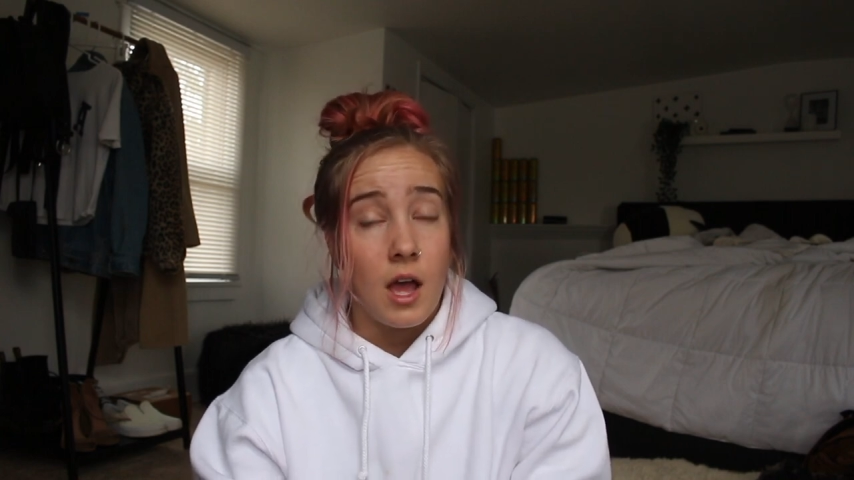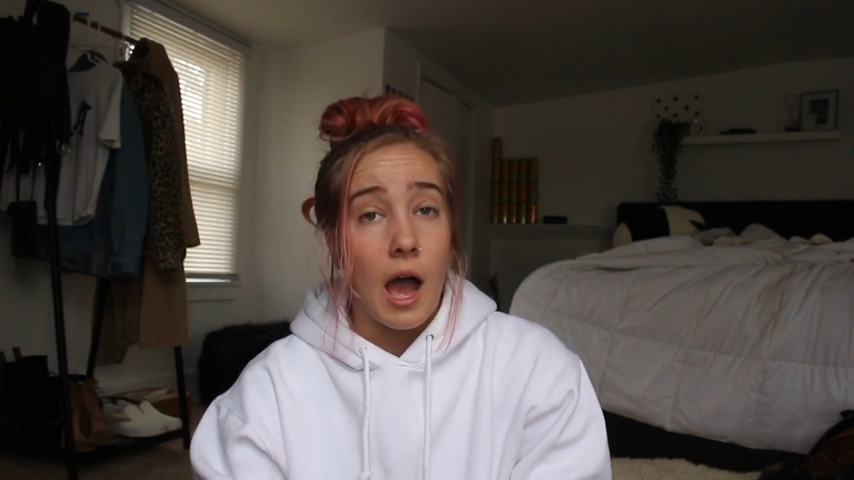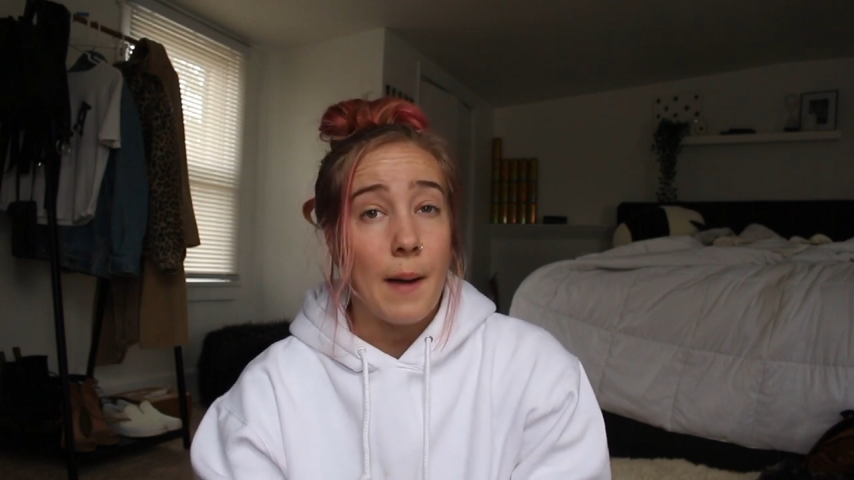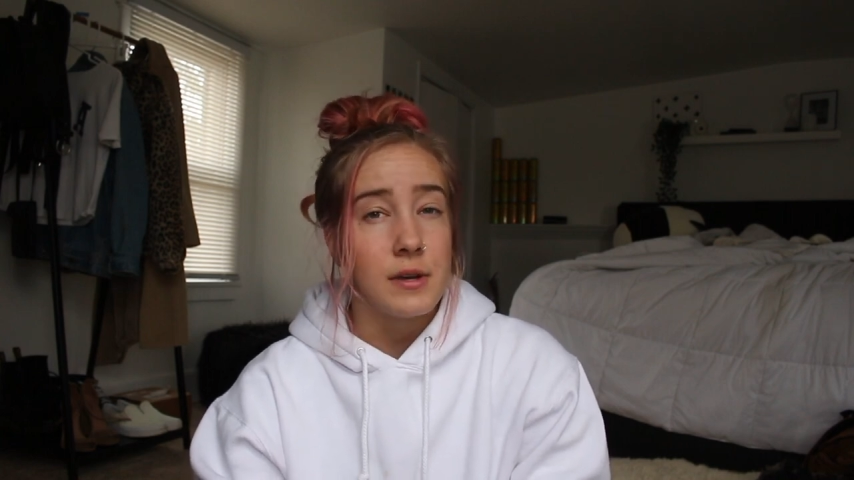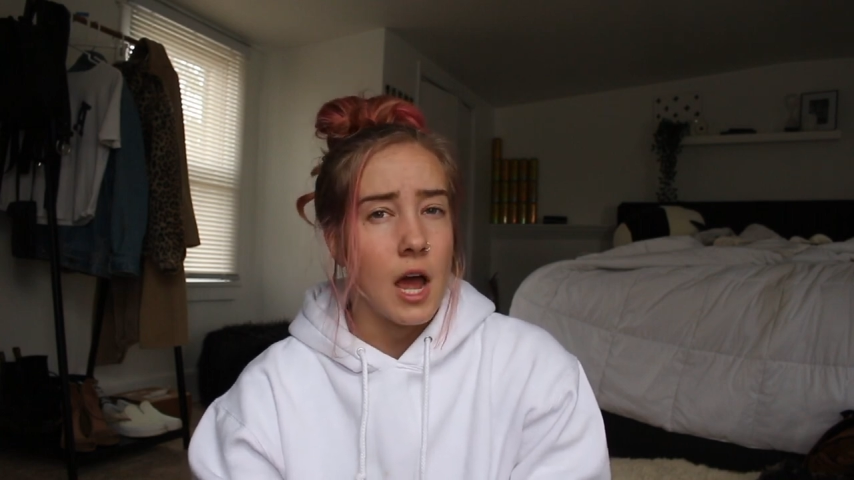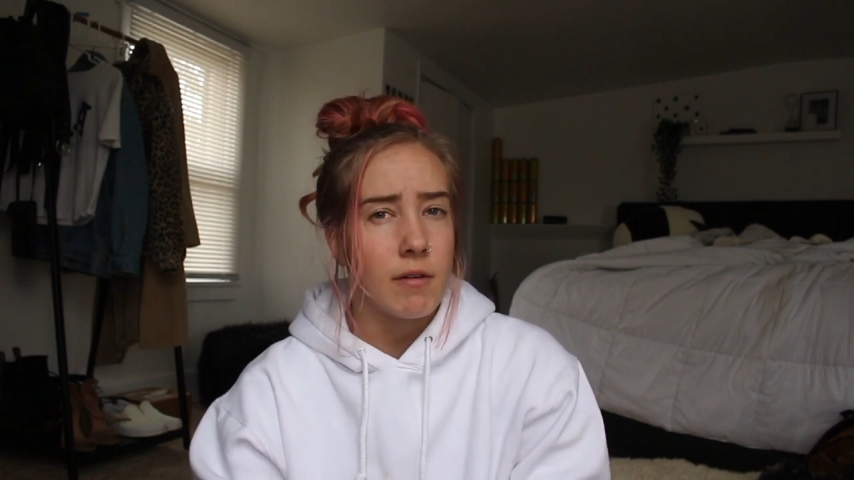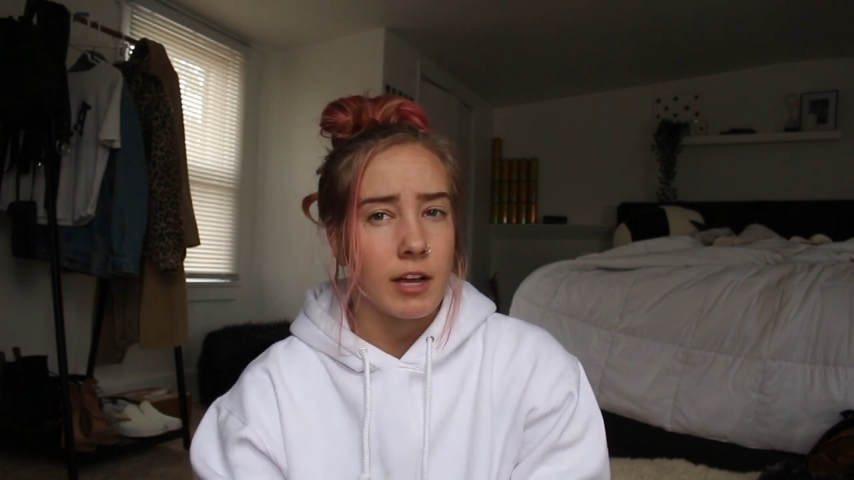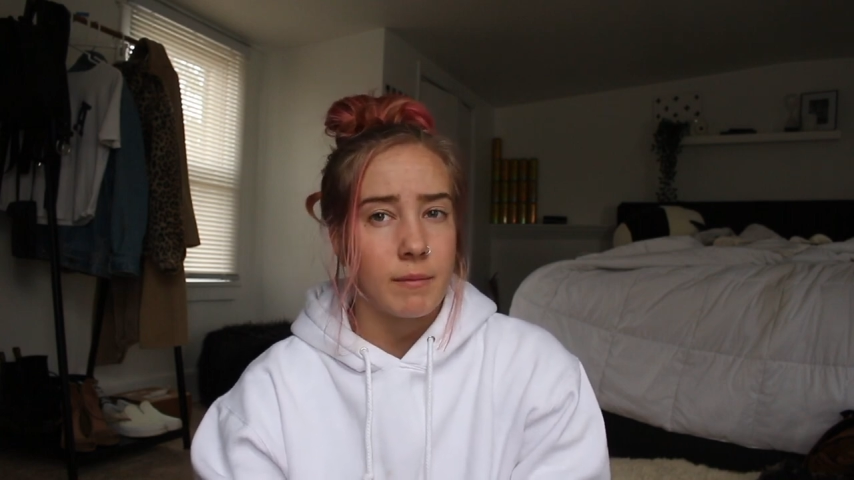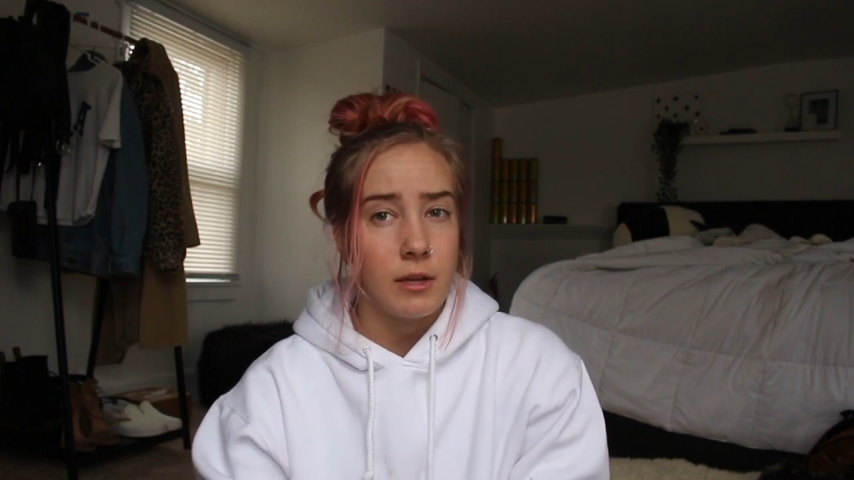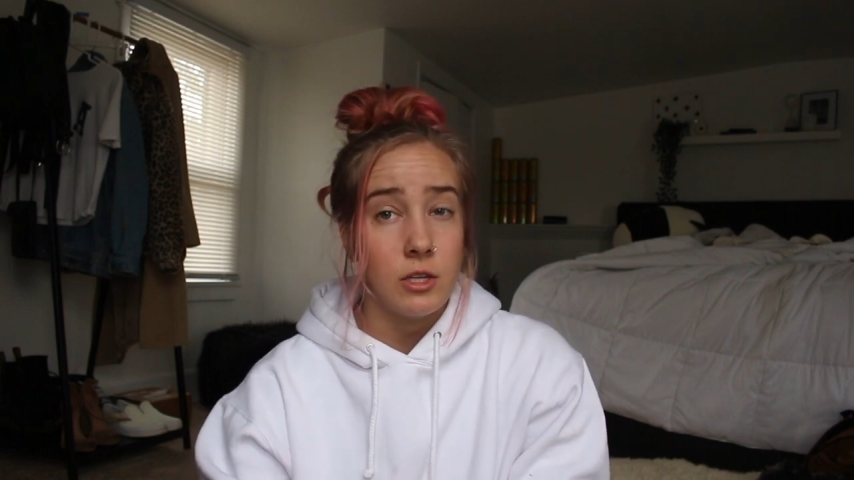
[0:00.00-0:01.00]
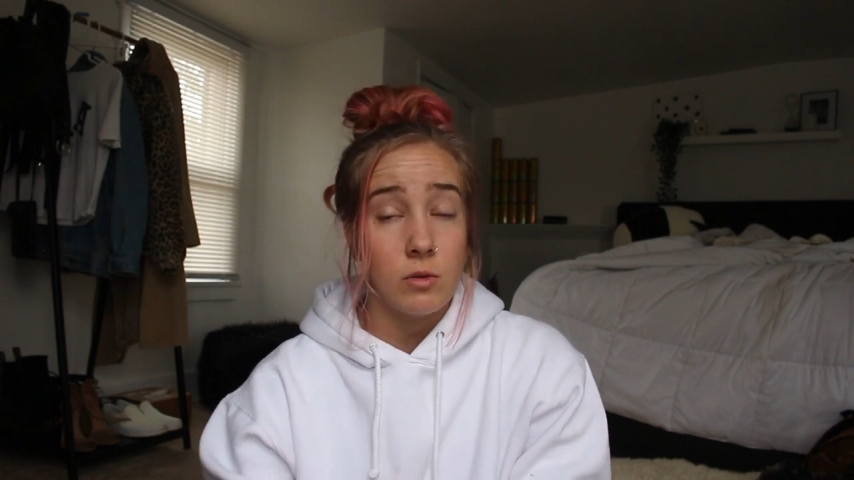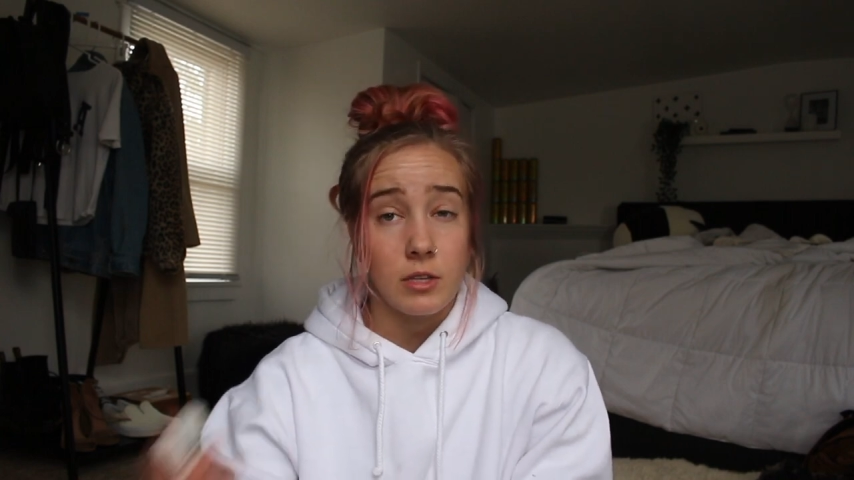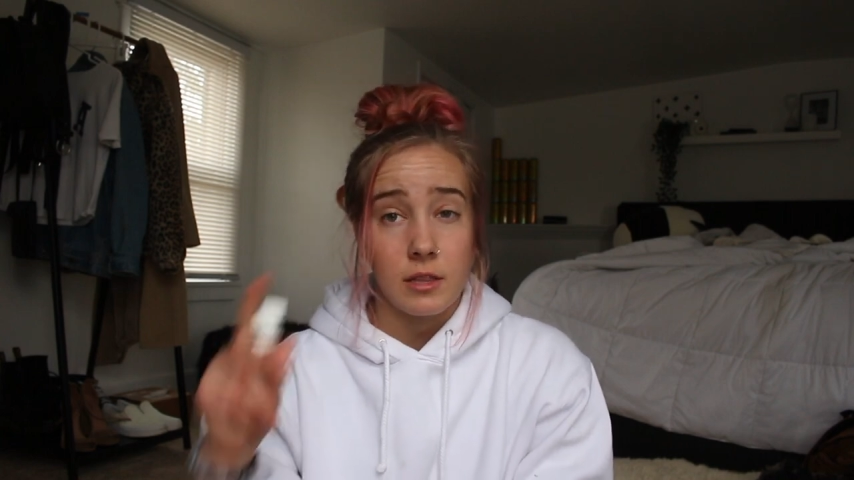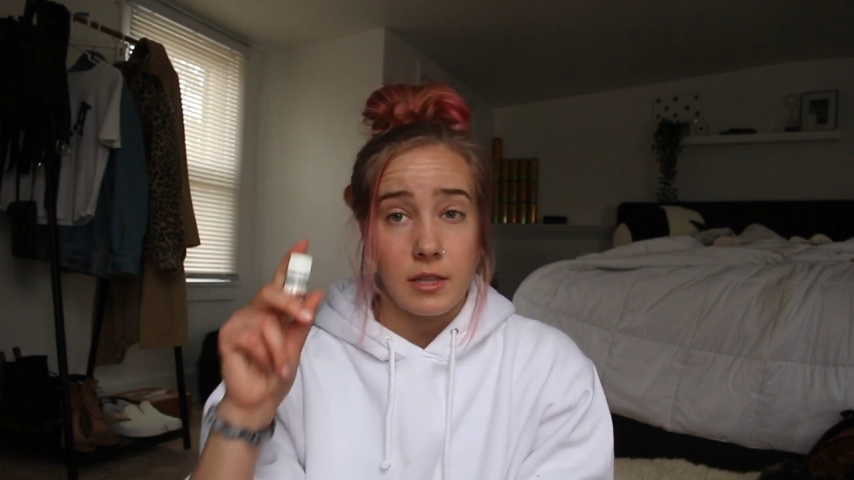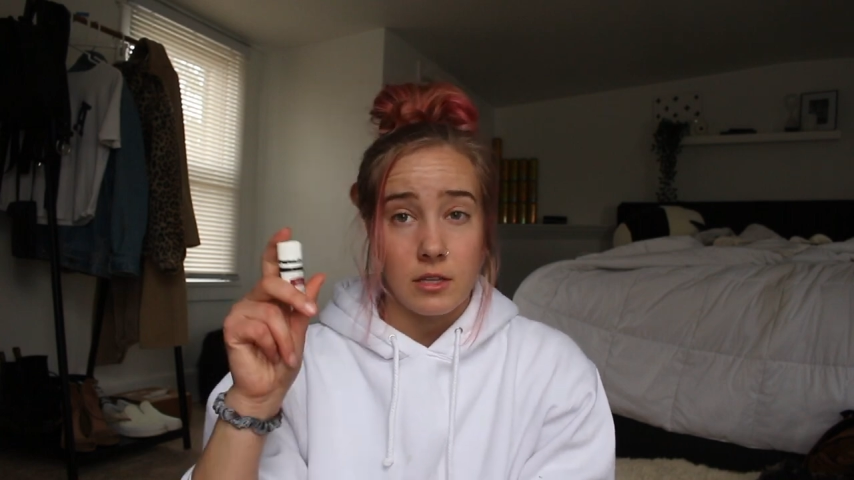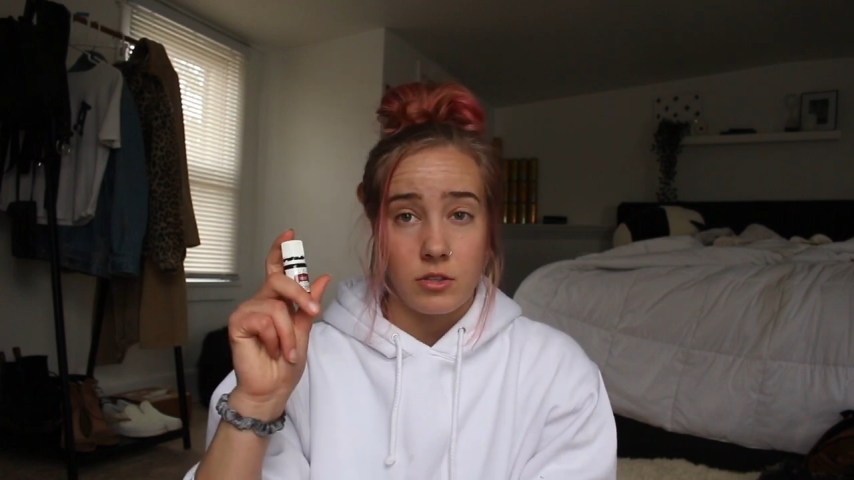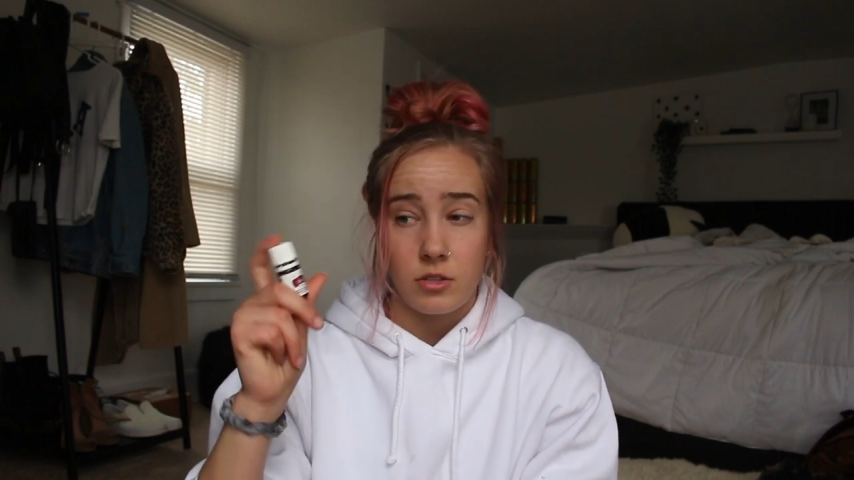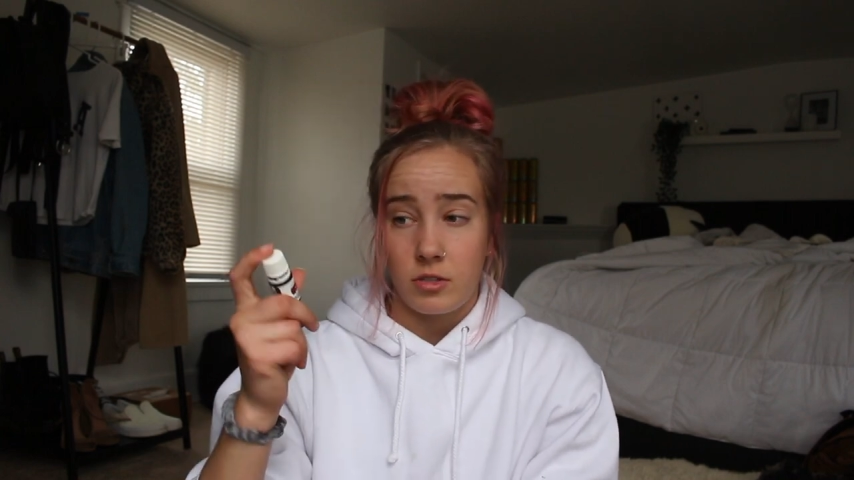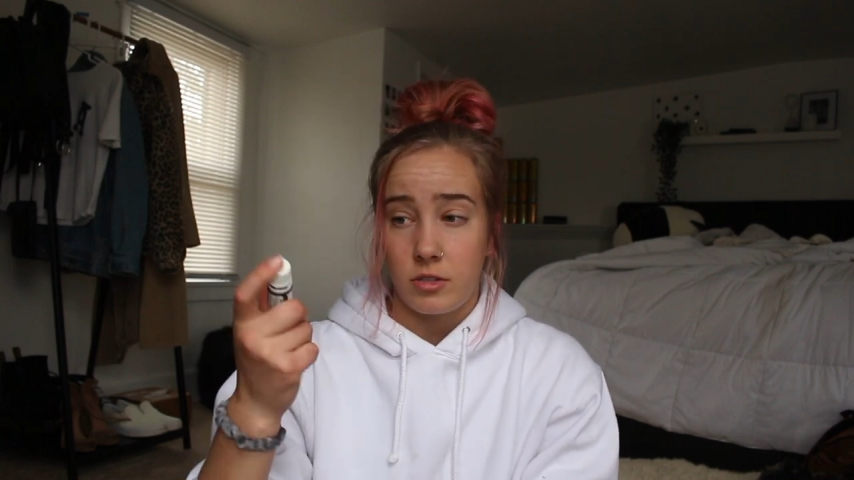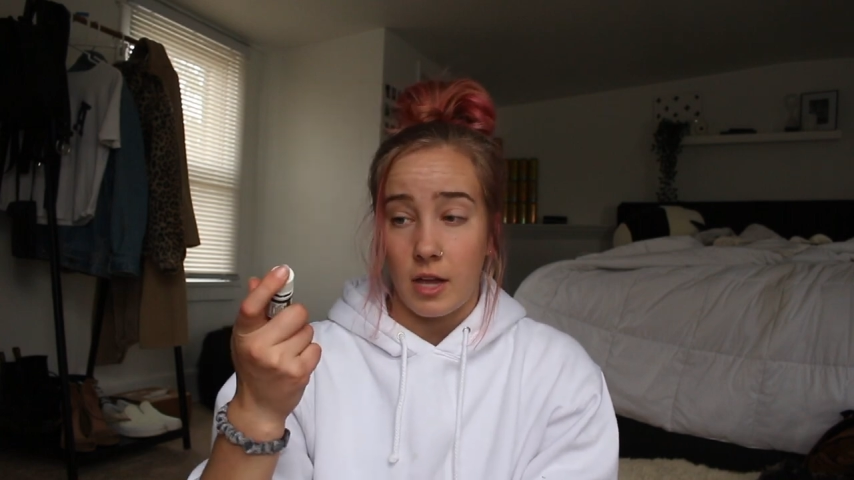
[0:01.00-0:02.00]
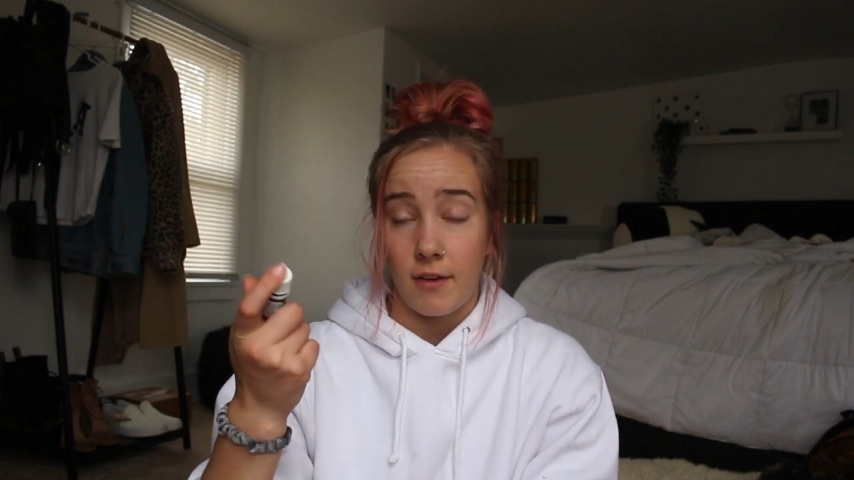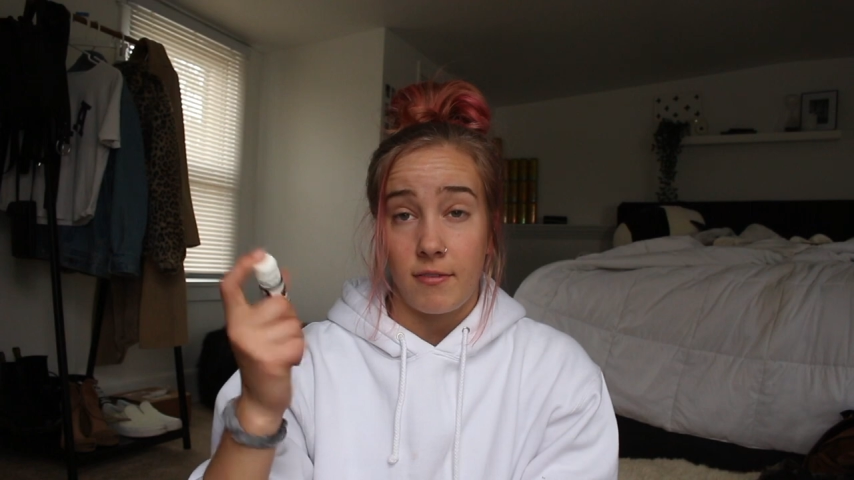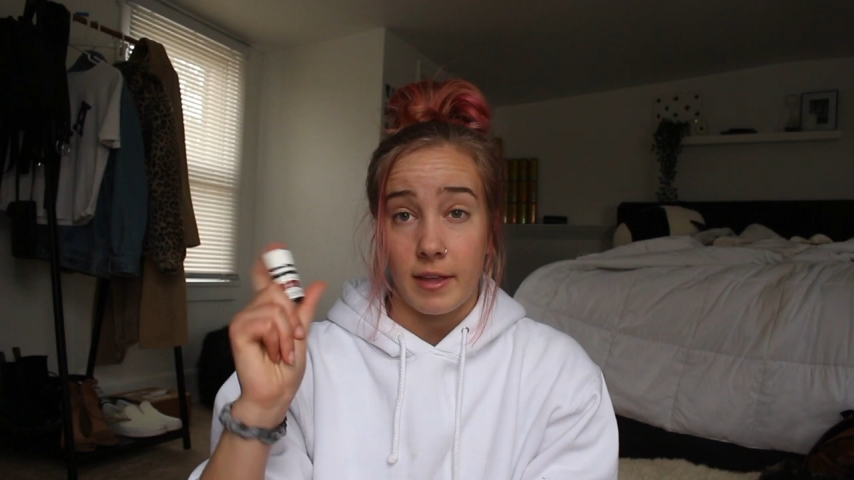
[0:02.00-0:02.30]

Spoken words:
I would not recommend using this stuff,